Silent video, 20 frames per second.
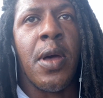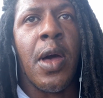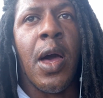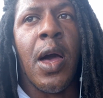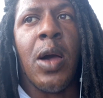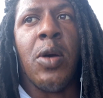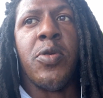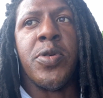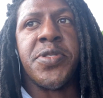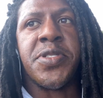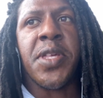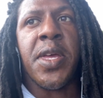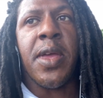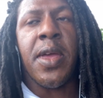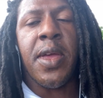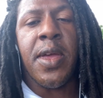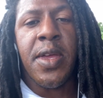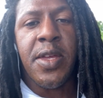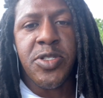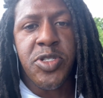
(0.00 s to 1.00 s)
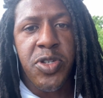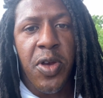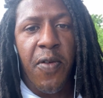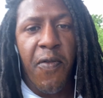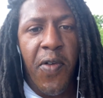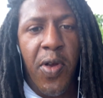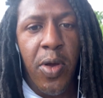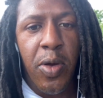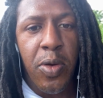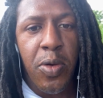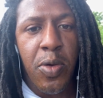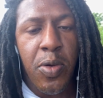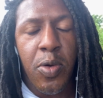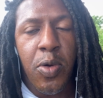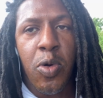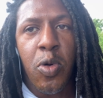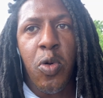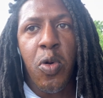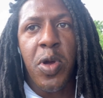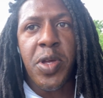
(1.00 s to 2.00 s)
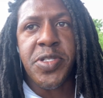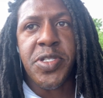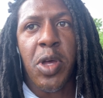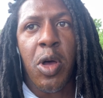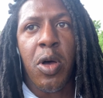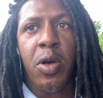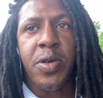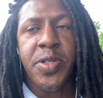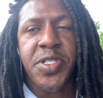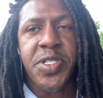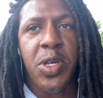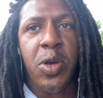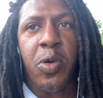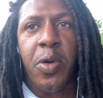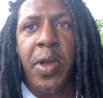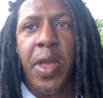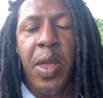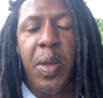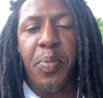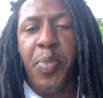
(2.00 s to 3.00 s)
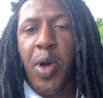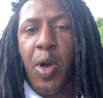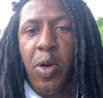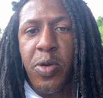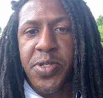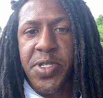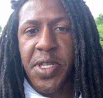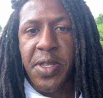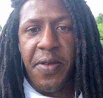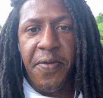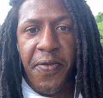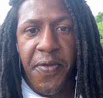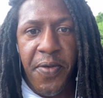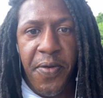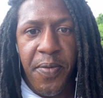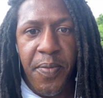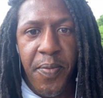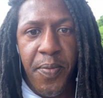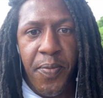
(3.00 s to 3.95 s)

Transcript: I was an introvert who was also impulsive.